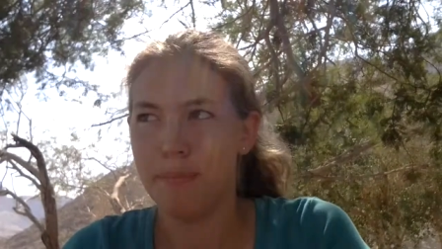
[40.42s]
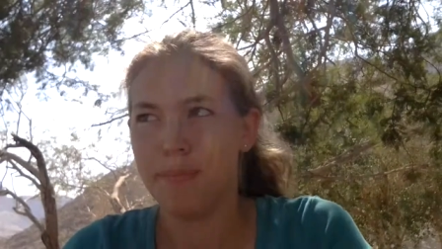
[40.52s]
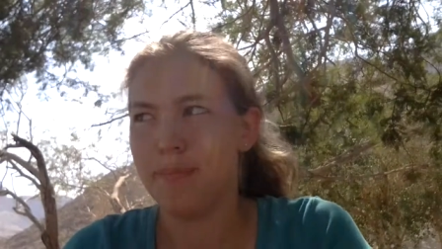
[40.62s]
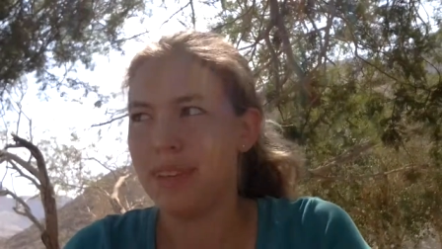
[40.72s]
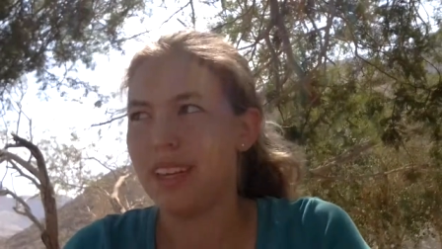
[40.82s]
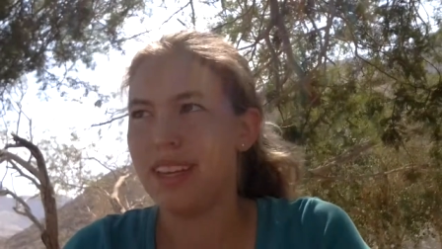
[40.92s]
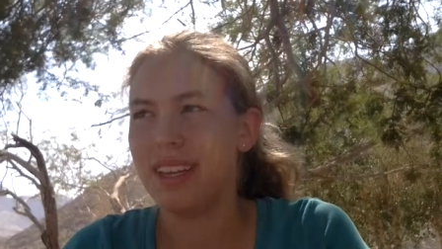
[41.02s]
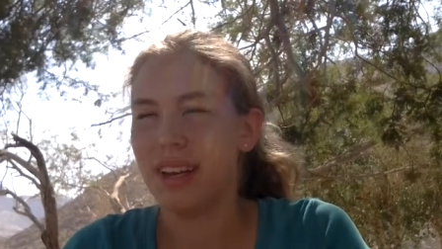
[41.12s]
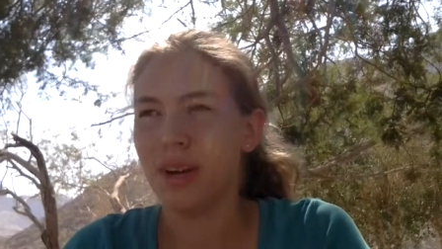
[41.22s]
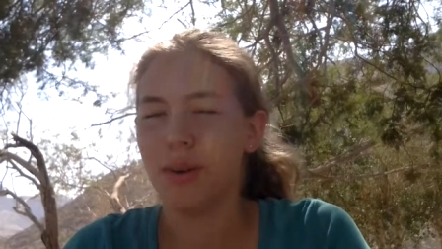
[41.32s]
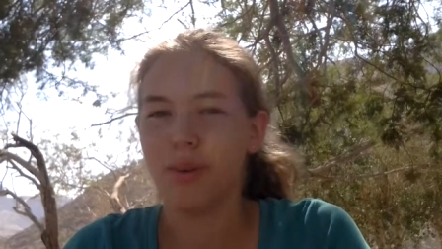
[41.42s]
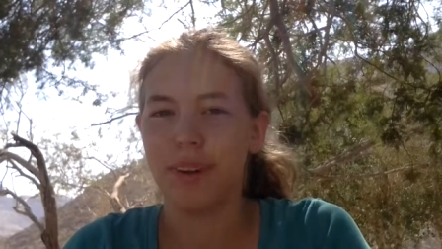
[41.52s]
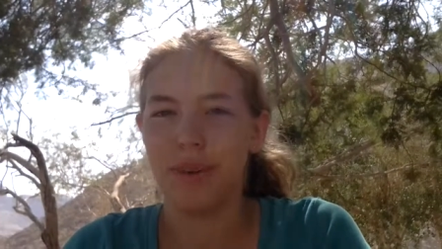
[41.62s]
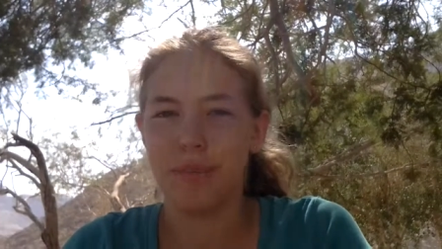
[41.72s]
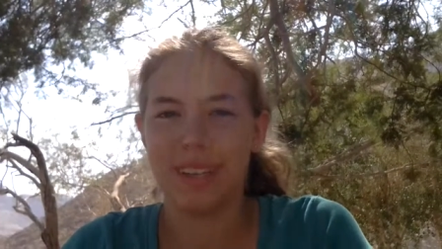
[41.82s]
be here
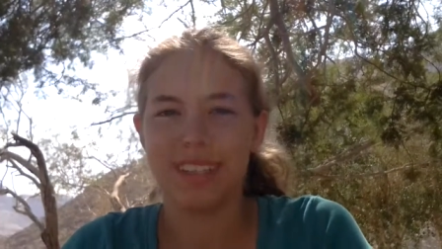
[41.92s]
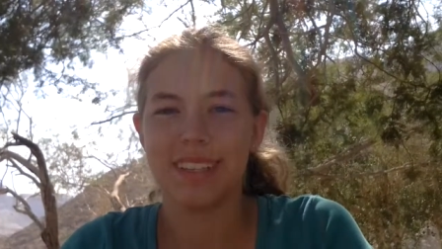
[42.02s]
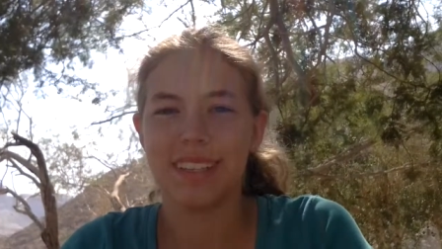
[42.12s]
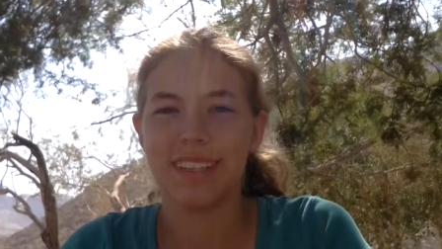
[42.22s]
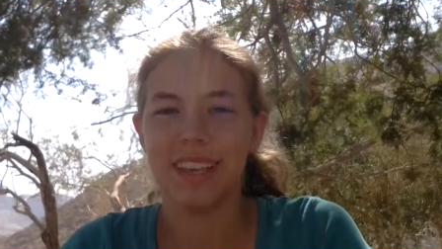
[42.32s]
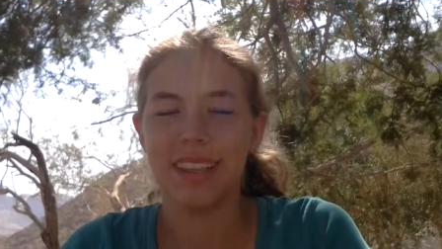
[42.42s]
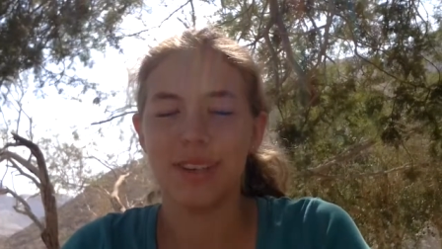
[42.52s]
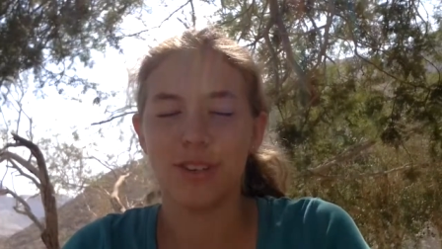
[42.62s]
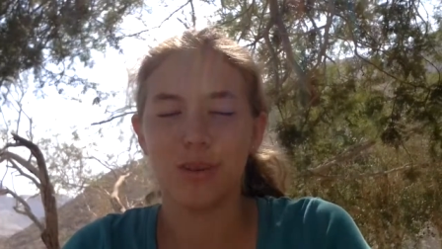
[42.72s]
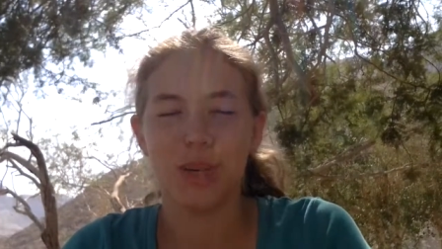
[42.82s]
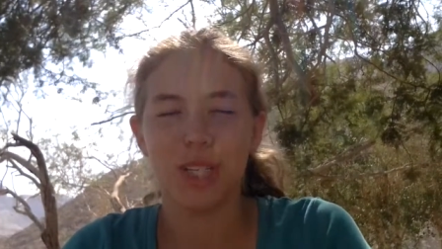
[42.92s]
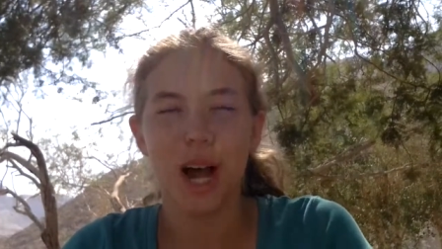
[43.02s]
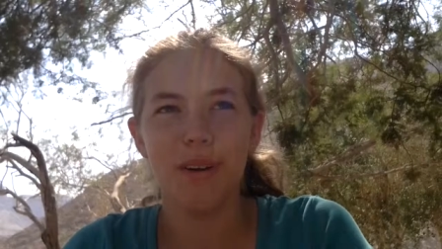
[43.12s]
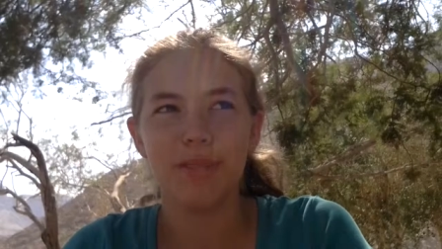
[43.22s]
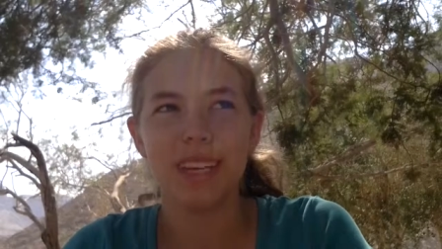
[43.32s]
in a place that's like there's so much
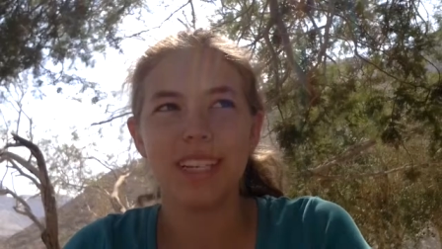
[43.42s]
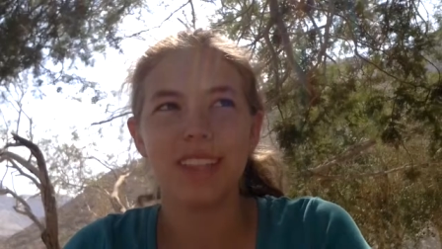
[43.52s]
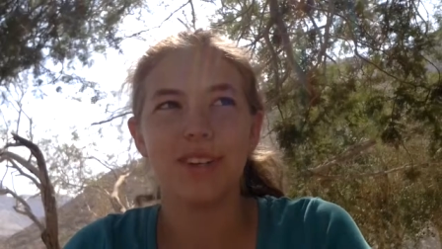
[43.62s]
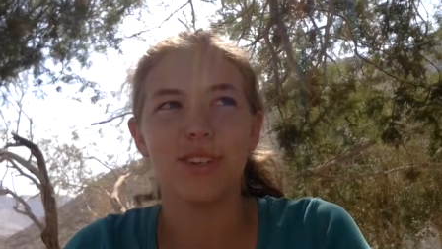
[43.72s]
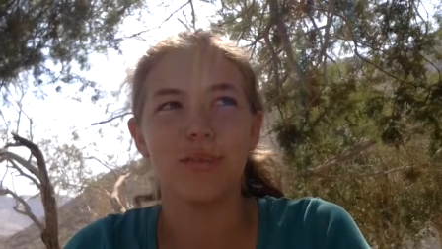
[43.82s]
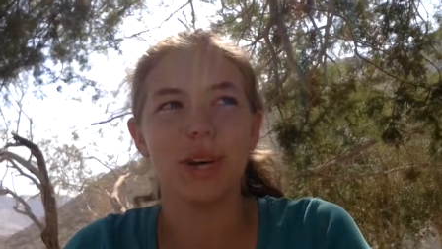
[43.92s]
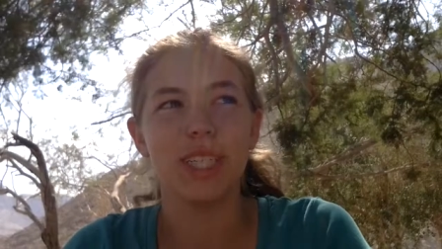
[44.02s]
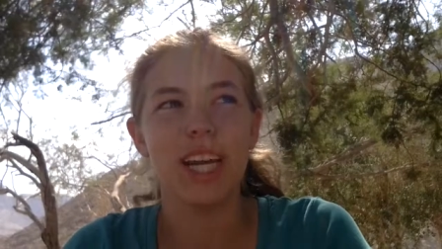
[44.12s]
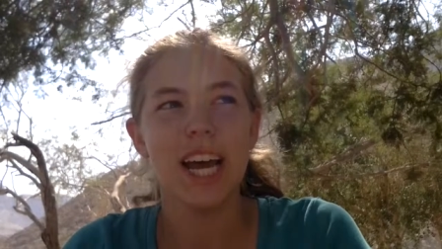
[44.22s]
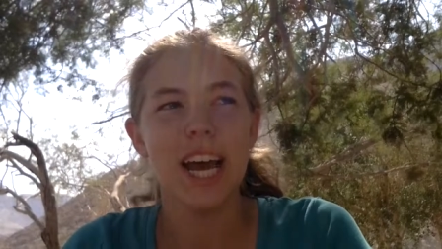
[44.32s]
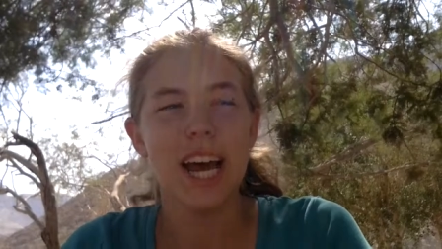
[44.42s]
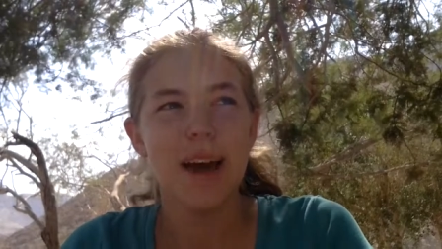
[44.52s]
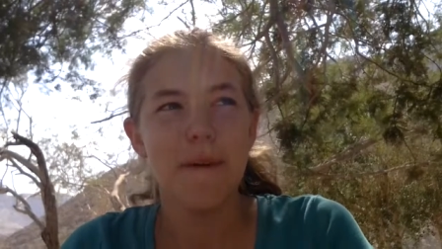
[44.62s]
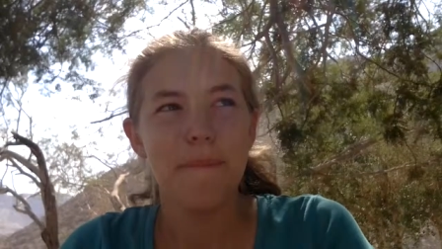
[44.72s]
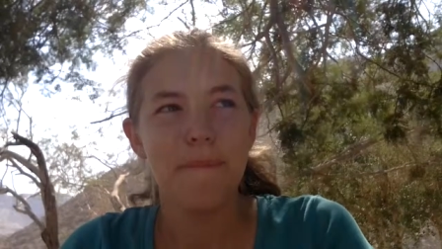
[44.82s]
conflict and there's so much
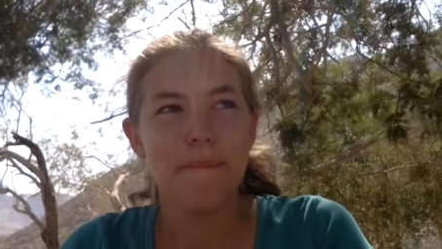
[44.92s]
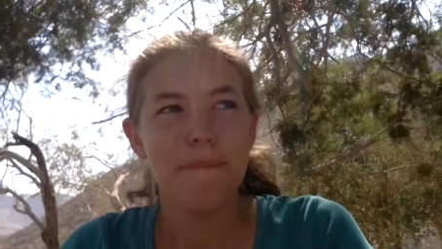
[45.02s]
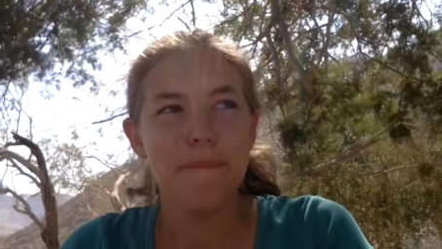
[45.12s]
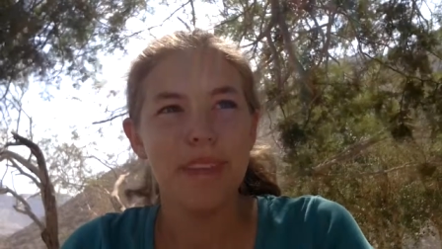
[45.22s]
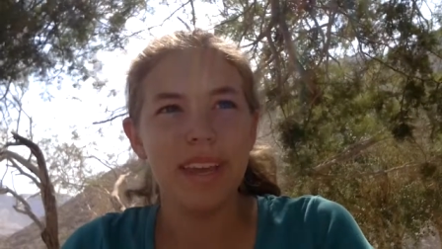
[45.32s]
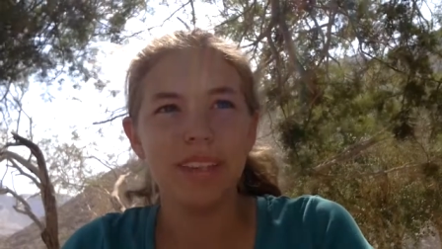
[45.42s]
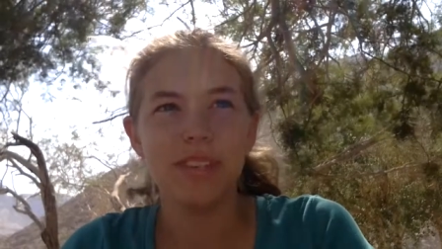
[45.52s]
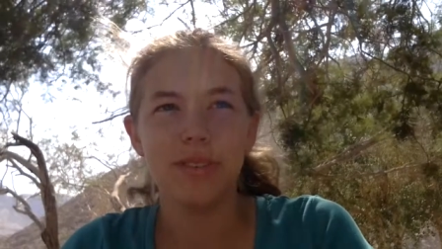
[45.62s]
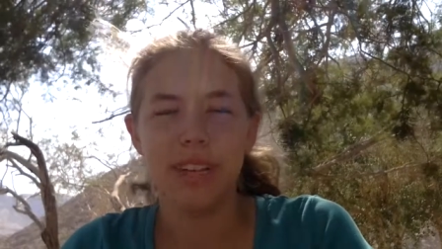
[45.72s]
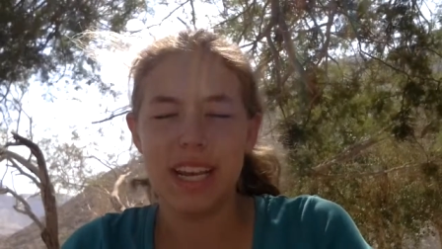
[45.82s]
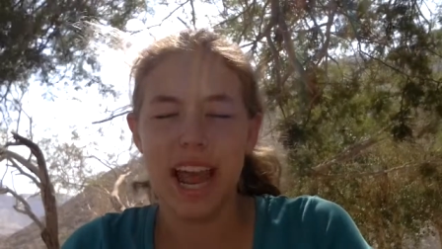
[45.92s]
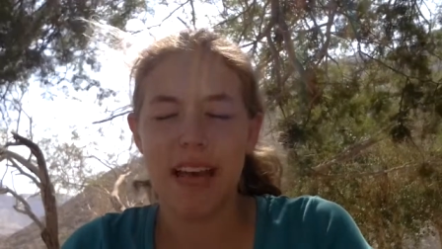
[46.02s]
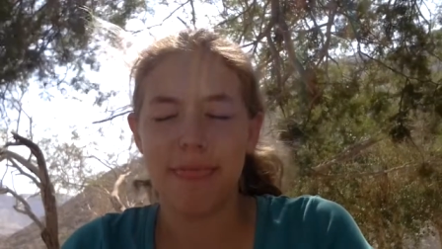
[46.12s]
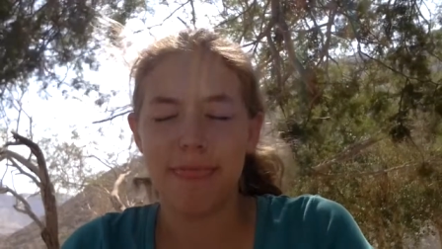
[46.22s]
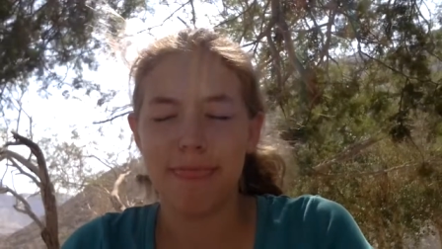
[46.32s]
history, and